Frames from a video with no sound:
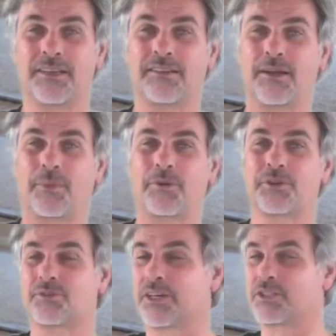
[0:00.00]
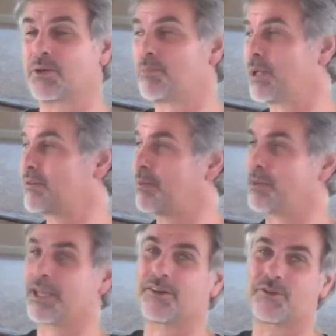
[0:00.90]
You see, a power stretcher butts up
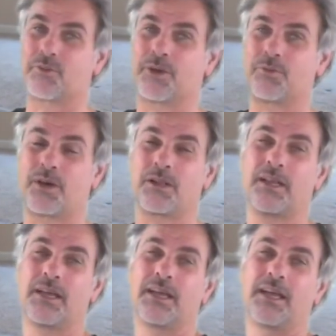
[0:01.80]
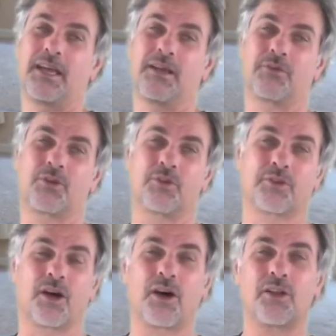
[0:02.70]
against one wall, it goes
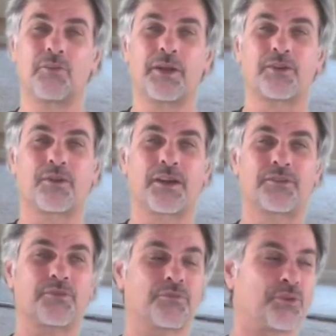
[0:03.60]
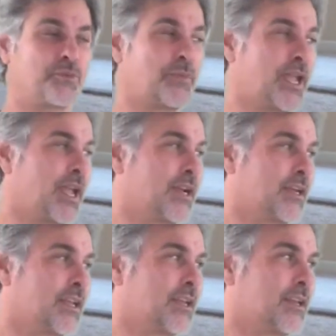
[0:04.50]
all the way across the room, and
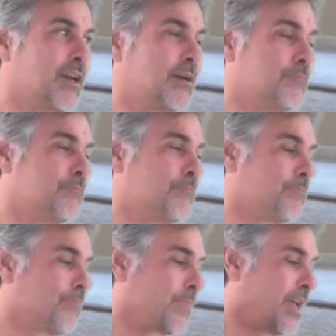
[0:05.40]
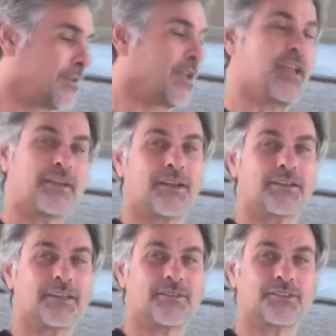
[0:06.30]
it um, has a head on
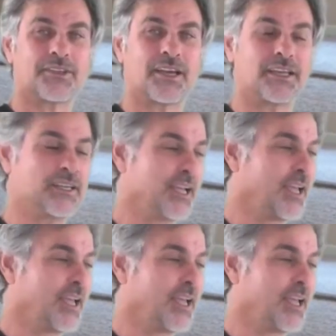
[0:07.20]
the other side.